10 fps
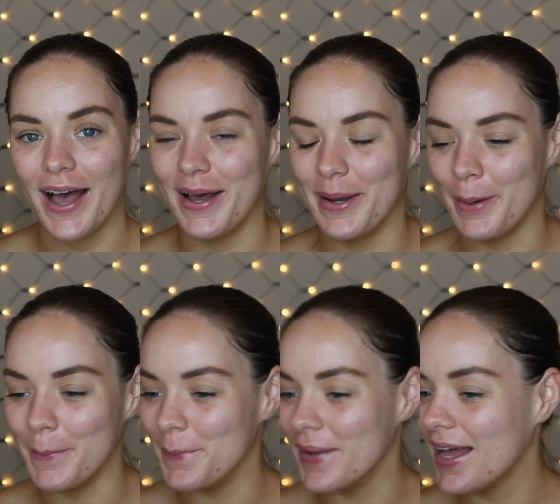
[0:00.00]

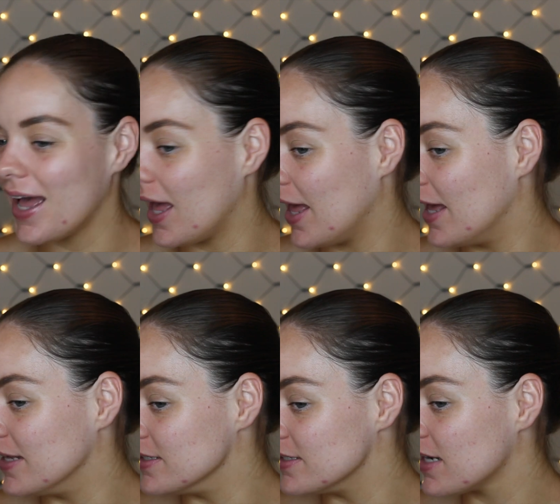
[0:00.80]
hands look?
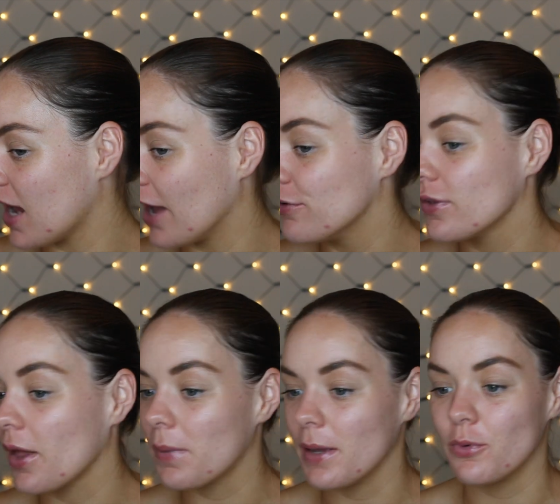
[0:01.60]
And I feel
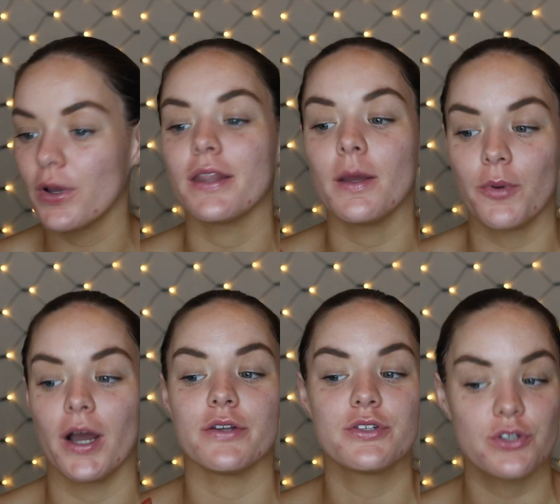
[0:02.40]
like people get their
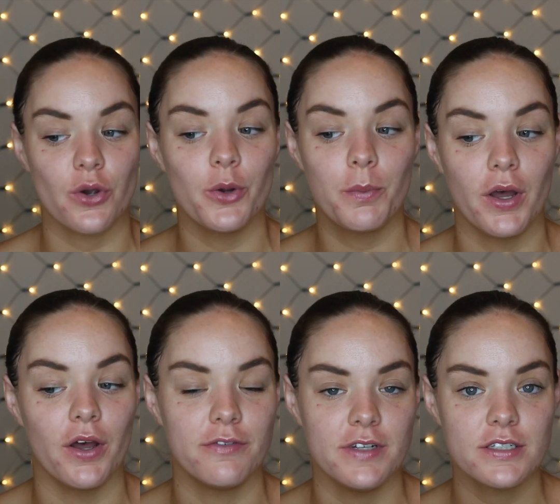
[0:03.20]
brows so
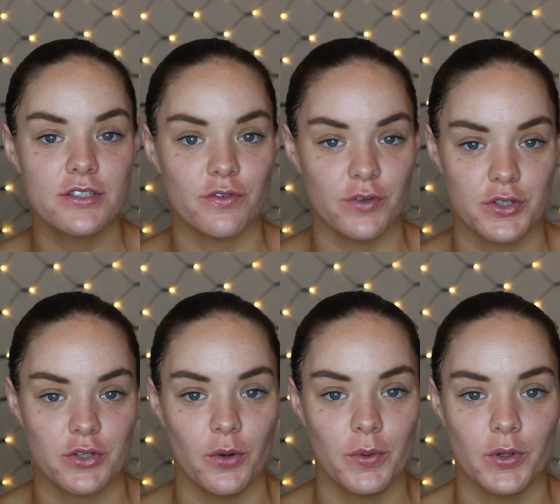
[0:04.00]
perfect the first
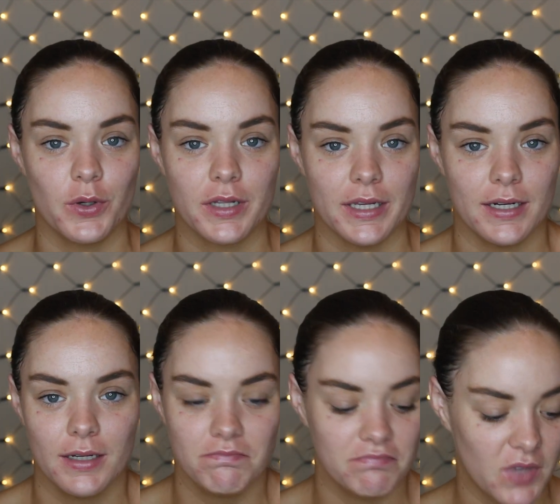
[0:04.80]
go with no
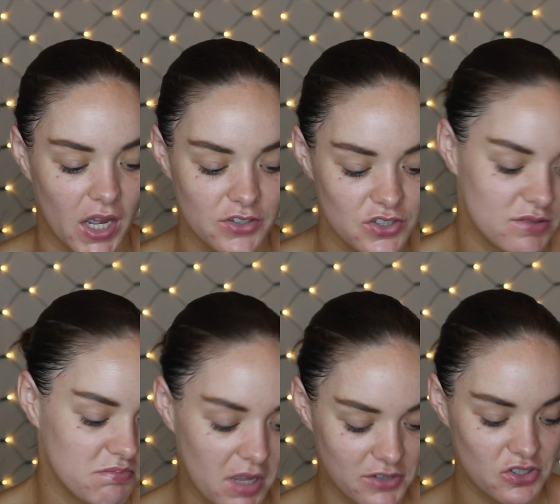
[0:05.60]
cleanup. I
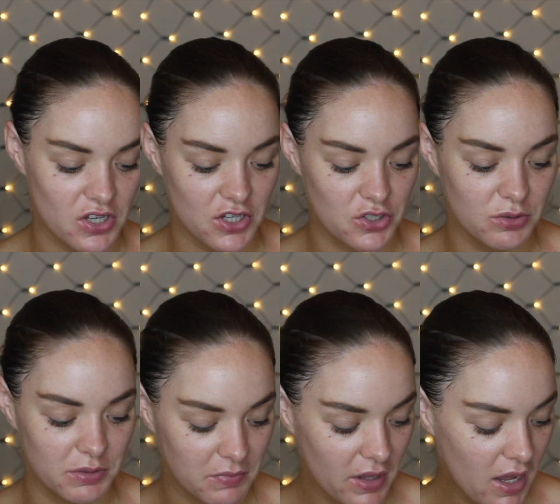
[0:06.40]
just can't do
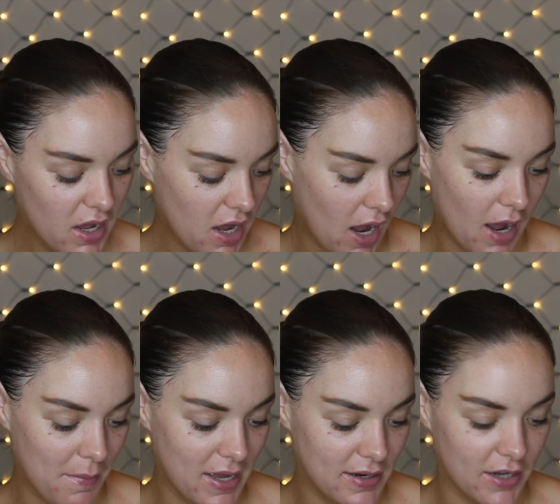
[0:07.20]
it. I
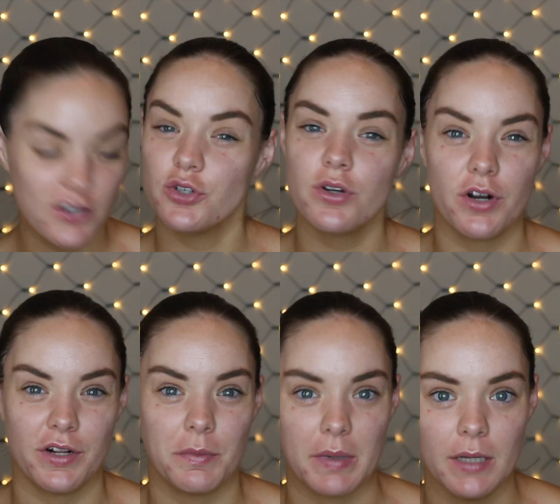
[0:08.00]
mean, I can do it
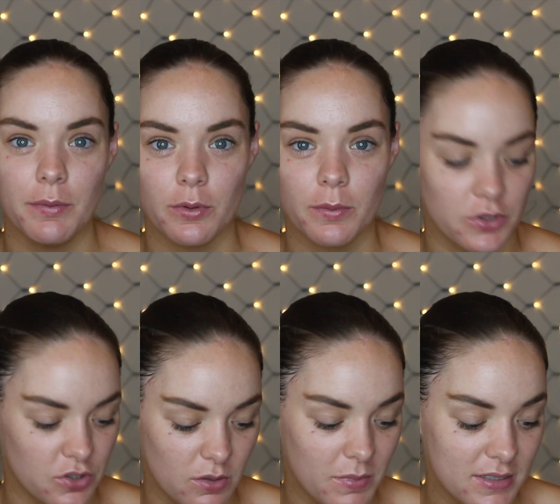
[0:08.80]
on other people, but
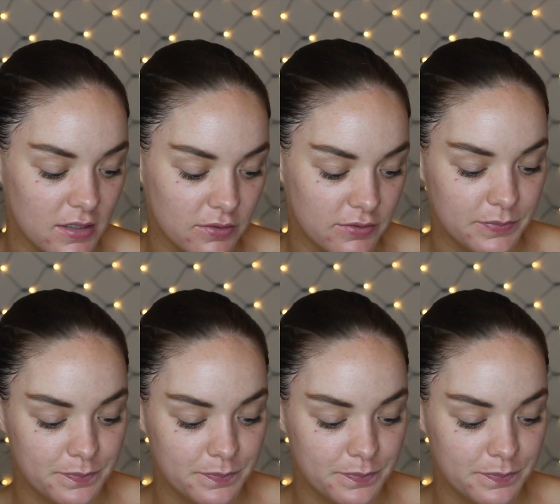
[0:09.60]
just not myself.